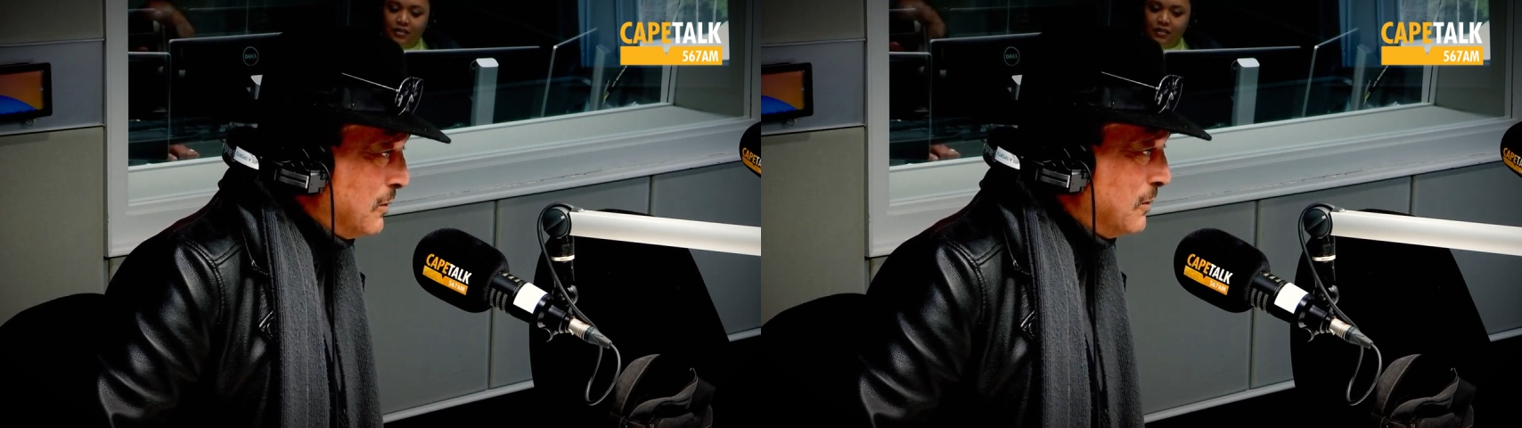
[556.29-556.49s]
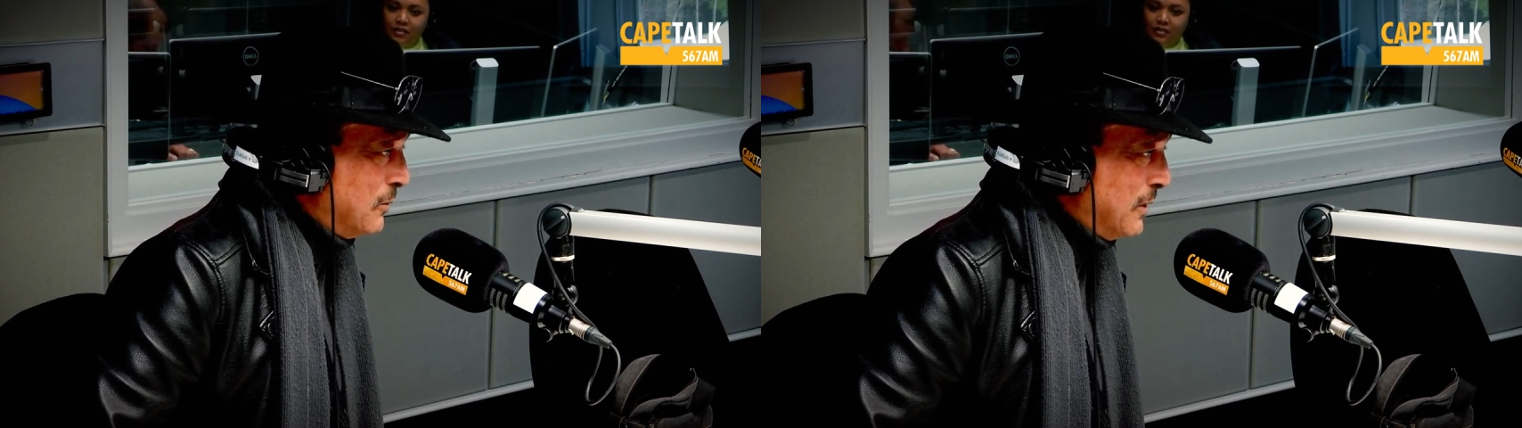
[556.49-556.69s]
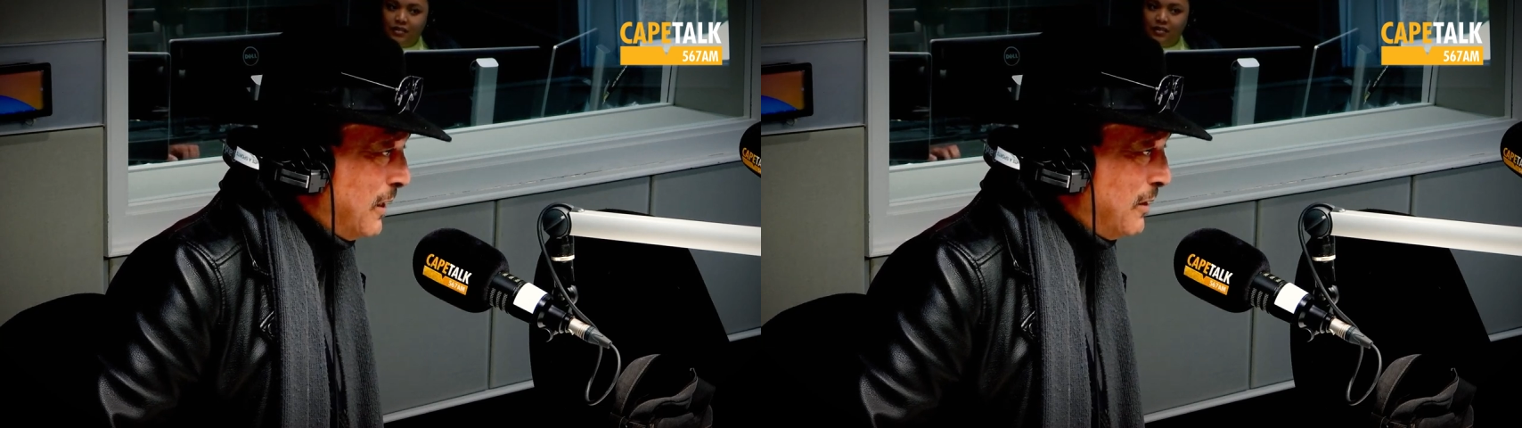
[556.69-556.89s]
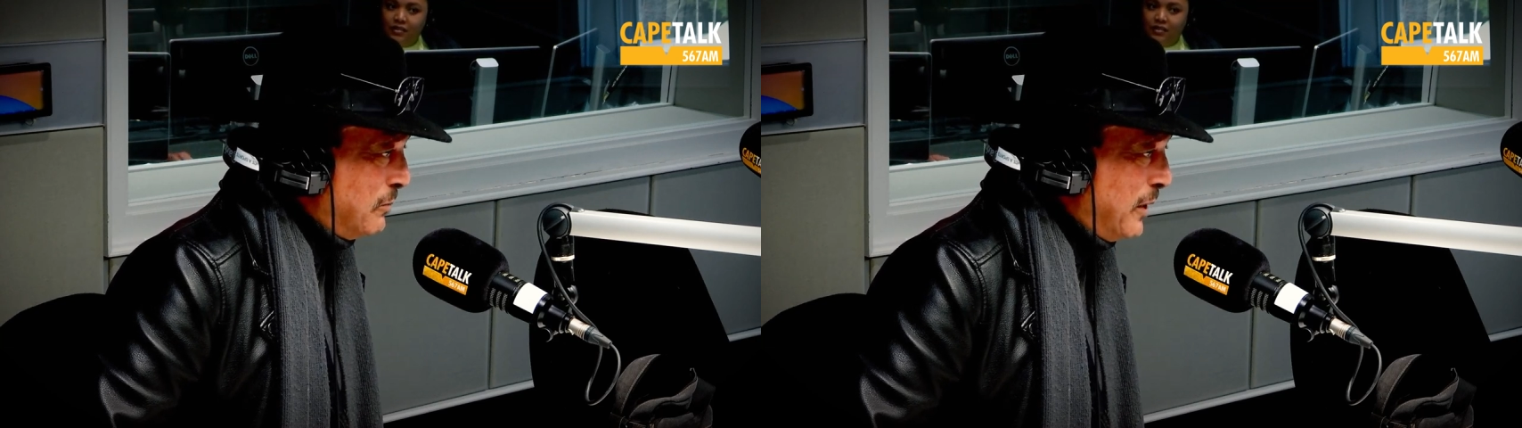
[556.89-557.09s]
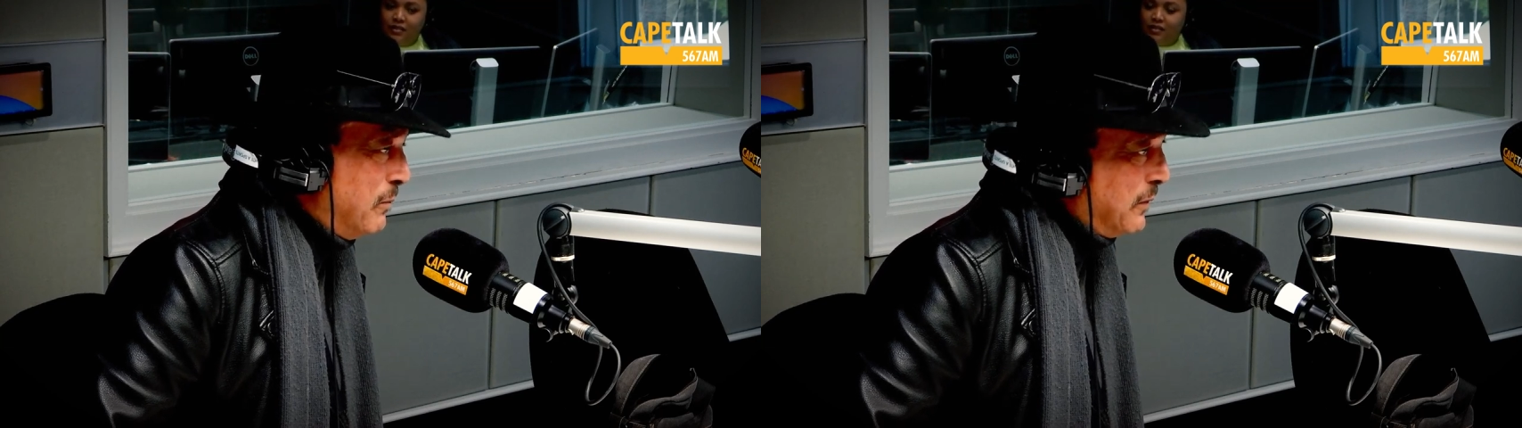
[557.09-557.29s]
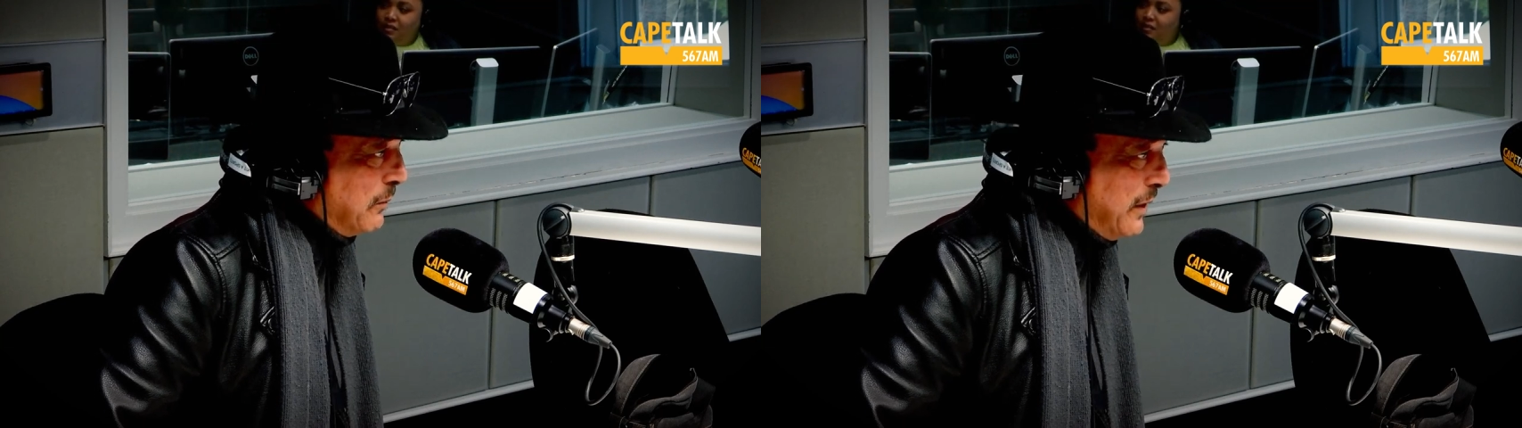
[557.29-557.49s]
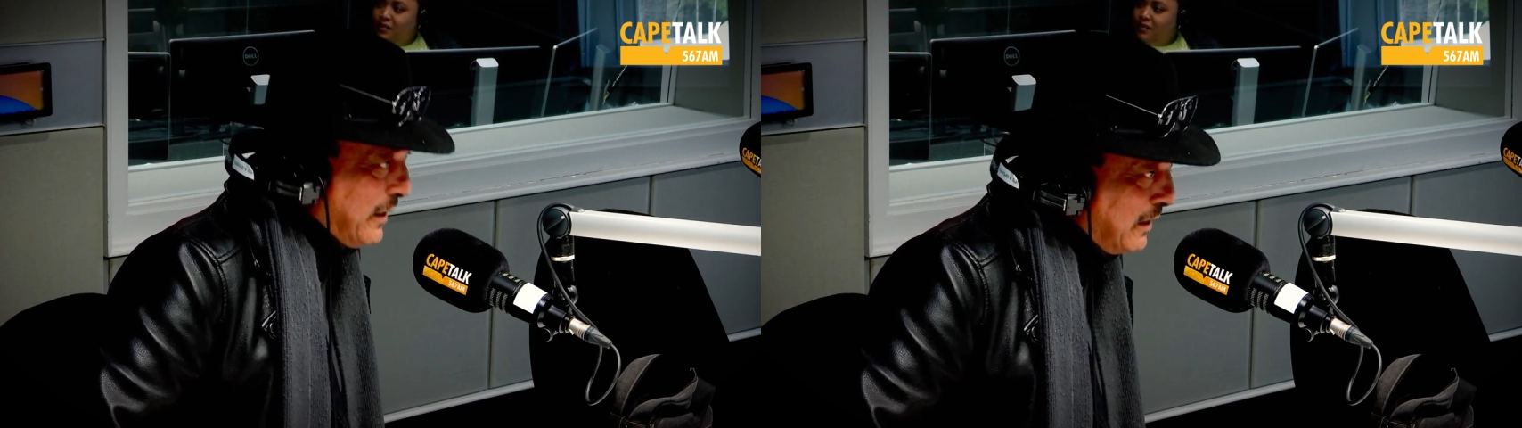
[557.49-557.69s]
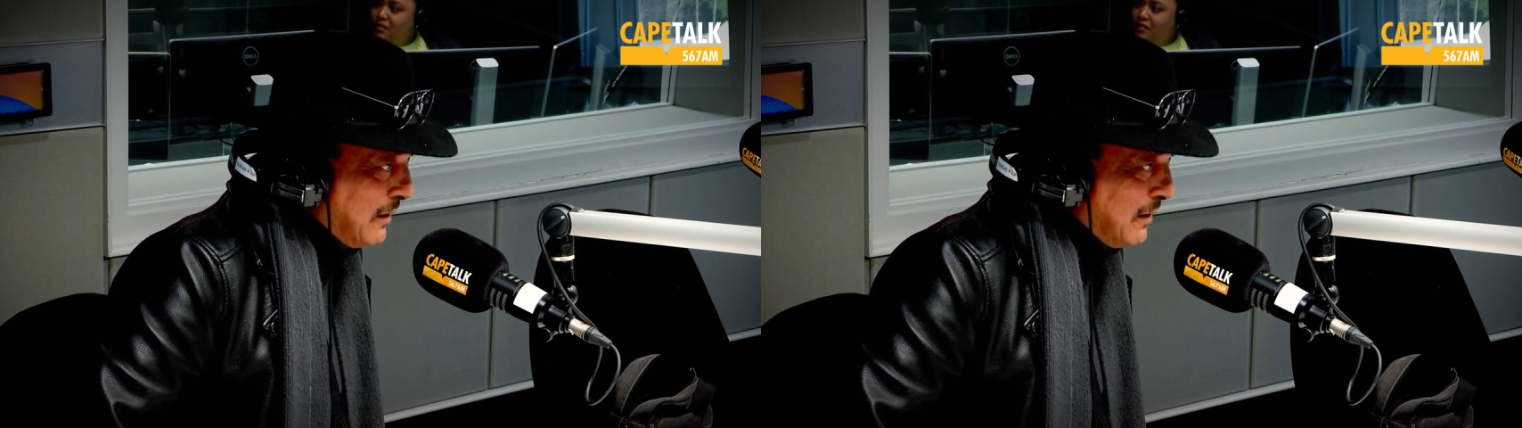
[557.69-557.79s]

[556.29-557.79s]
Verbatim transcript: want to have made by me,